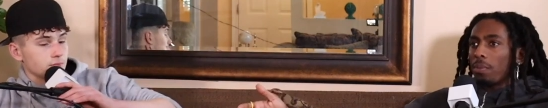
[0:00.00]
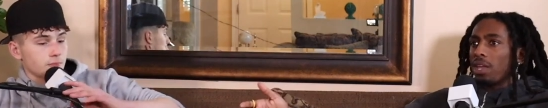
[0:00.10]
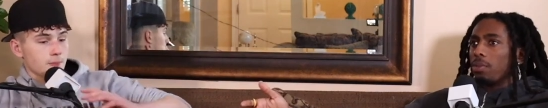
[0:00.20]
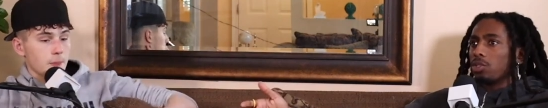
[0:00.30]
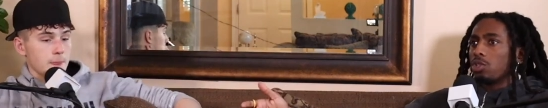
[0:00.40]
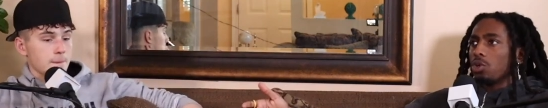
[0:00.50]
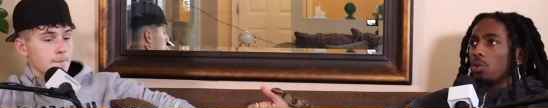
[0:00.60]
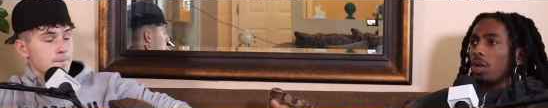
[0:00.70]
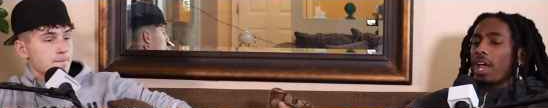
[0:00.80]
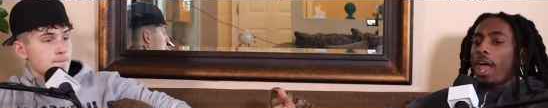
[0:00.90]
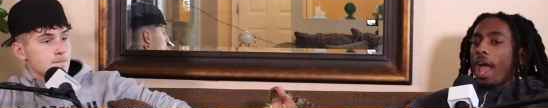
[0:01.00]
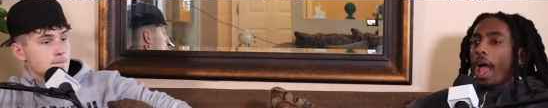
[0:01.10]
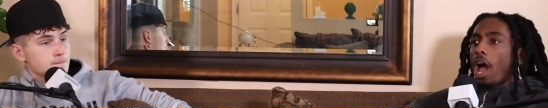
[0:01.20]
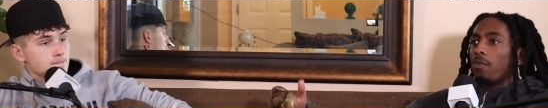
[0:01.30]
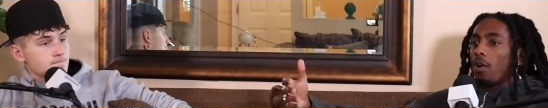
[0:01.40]
Speaker 1: want to be able to
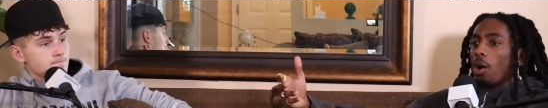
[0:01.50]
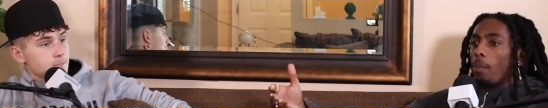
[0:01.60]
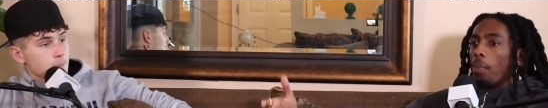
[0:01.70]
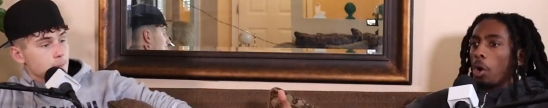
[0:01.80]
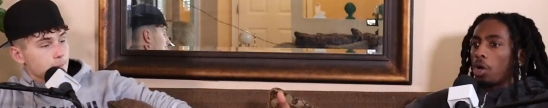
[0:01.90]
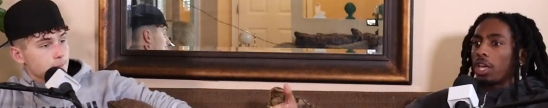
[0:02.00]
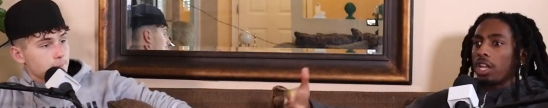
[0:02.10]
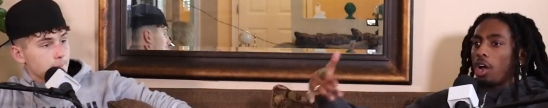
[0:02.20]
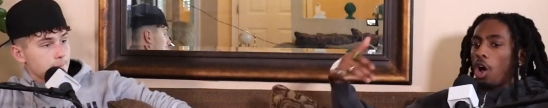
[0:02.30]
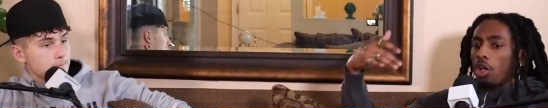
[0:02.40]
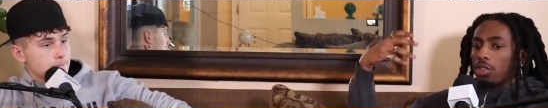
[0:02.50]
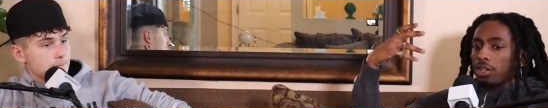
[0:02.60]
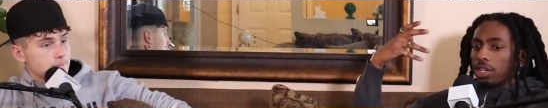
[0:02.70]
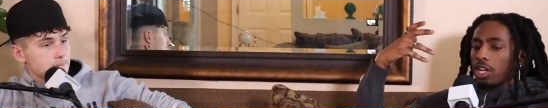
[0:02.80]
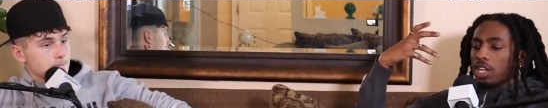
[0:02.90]
have a book and all
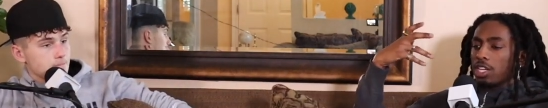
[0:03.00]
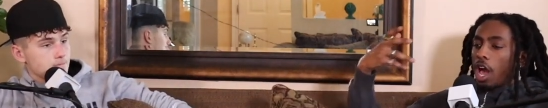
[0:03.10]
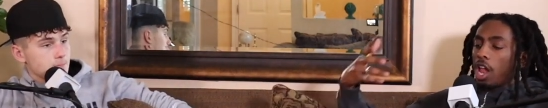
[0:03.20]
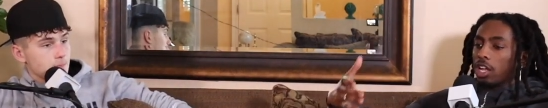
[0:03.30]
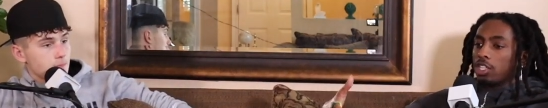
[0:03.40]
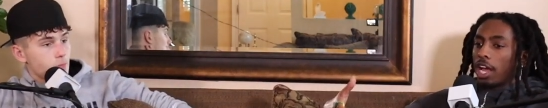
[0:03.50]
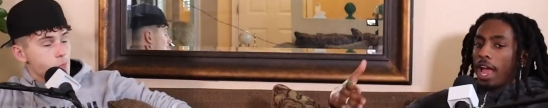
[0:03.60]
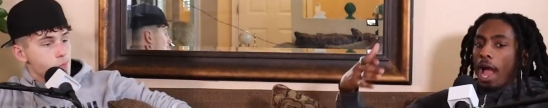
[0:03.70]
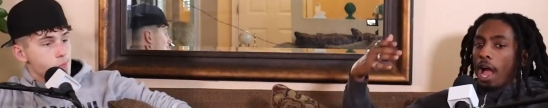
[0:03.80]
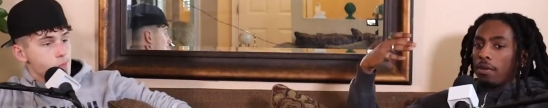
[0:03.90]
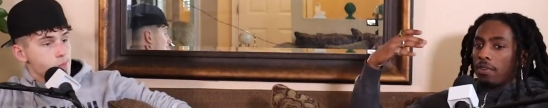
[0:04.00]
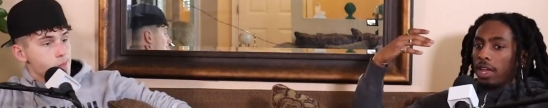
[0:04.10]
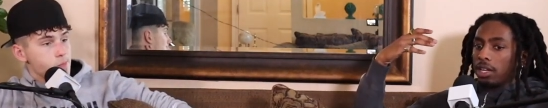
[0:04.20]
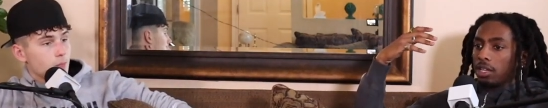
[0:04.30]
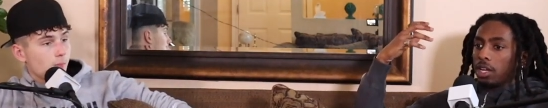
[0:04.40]
the knowledge I have
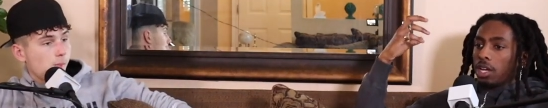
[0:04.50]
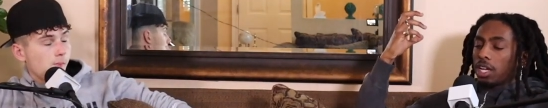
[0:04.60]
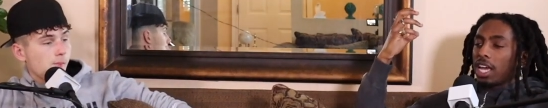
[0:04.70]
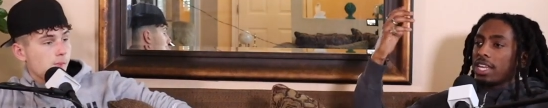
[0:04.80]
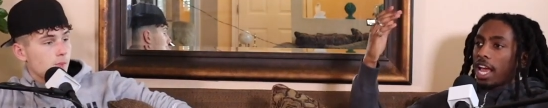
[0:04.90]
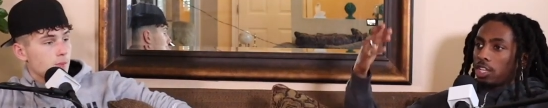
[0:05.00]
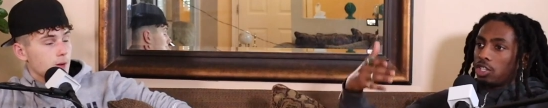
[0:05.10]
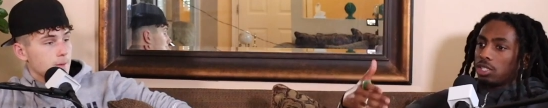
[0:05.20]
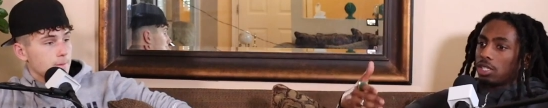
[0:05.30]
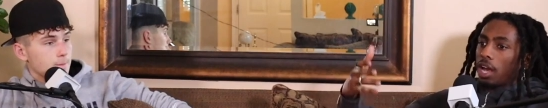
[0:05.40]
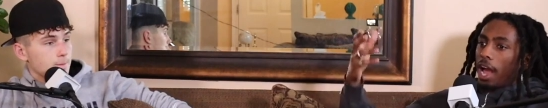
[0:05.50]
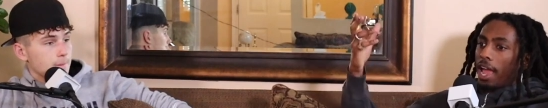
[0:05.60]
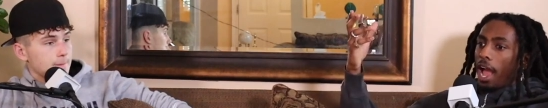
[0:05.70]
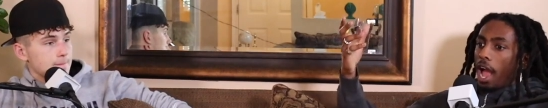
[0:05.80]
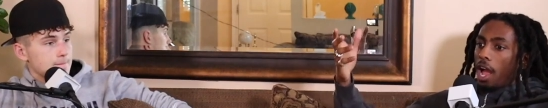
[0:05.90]
and connections
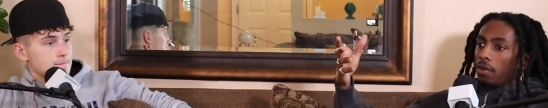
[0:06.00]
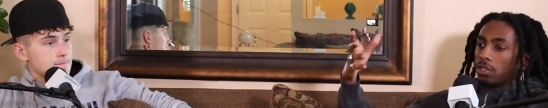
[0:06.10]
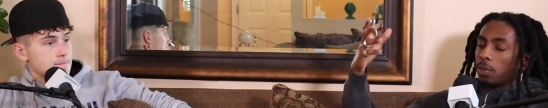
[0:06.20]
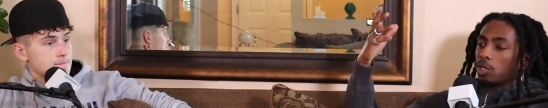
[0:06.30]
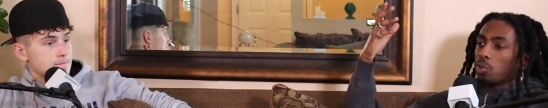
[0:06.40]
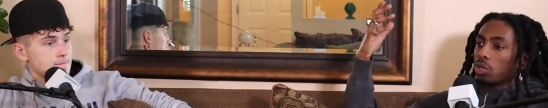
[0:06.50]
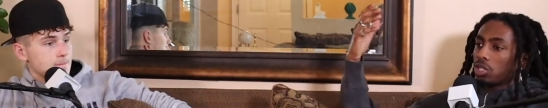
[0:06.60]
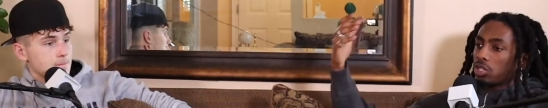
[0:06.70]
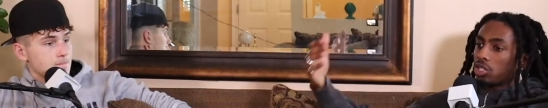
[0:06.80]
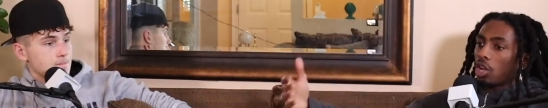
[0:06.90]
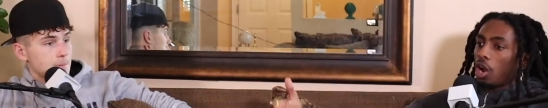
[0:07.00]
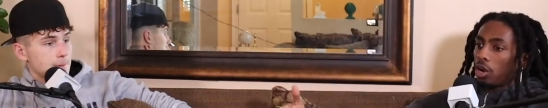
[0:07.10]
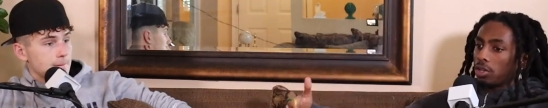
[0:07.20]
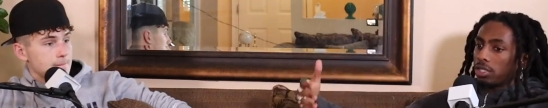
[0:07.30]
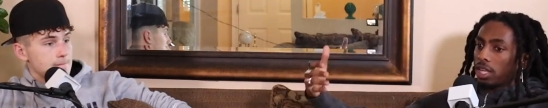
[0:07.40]
I have, especially with the
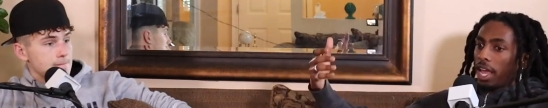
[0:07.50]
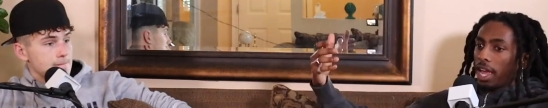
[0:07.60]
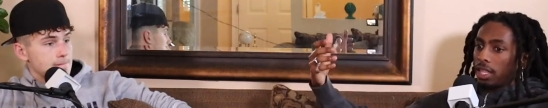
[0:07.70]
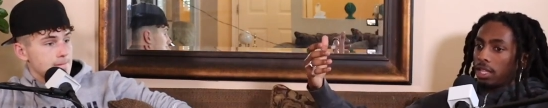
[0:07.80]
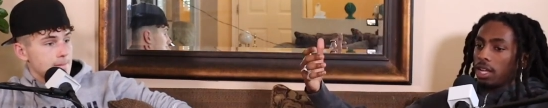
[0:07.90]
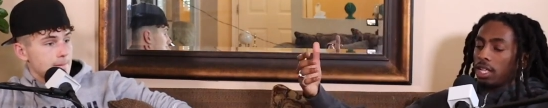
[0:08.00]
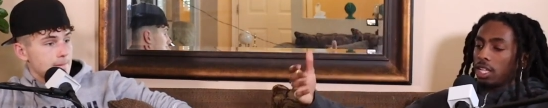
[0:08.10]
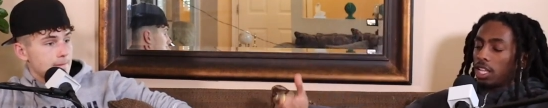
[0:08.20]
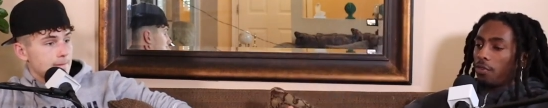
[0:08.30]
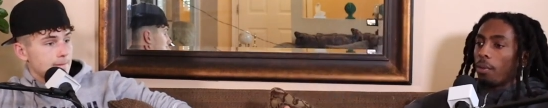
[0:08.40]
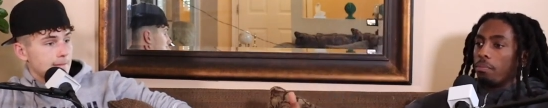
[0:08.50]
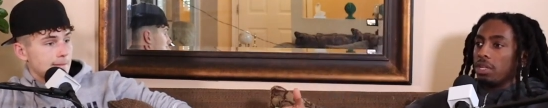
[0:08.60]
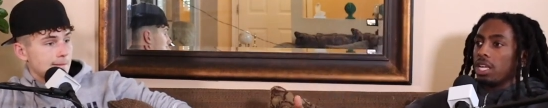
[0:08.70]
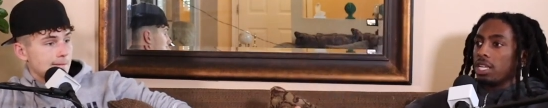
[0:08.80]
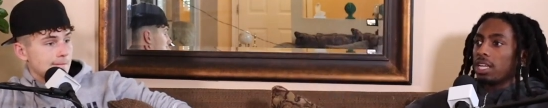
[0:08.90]
stars and the different
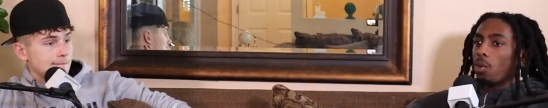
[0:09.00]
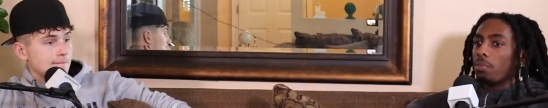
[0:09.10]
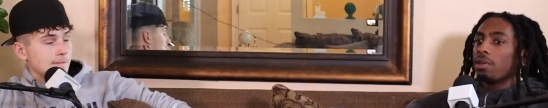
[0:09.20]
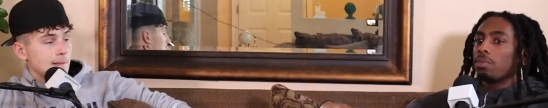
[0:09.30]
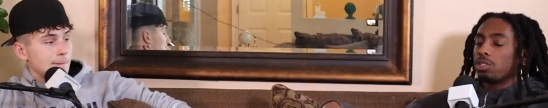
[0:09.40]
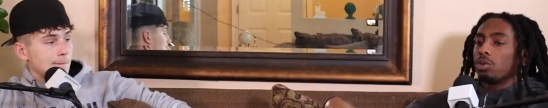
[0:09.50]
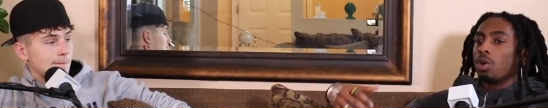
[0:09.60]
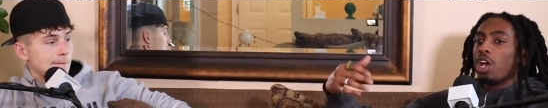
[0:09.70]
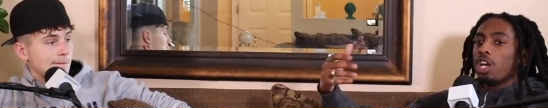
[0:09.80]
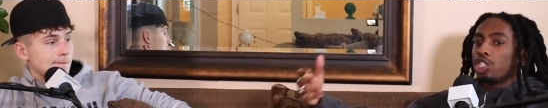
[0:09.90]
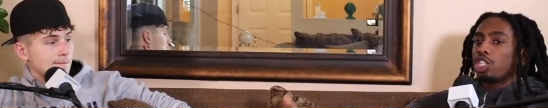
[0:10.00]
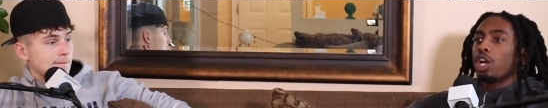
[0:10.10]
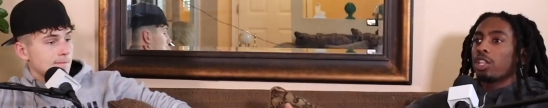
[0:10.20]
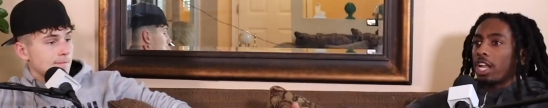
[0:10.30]
beings. I want to be able to share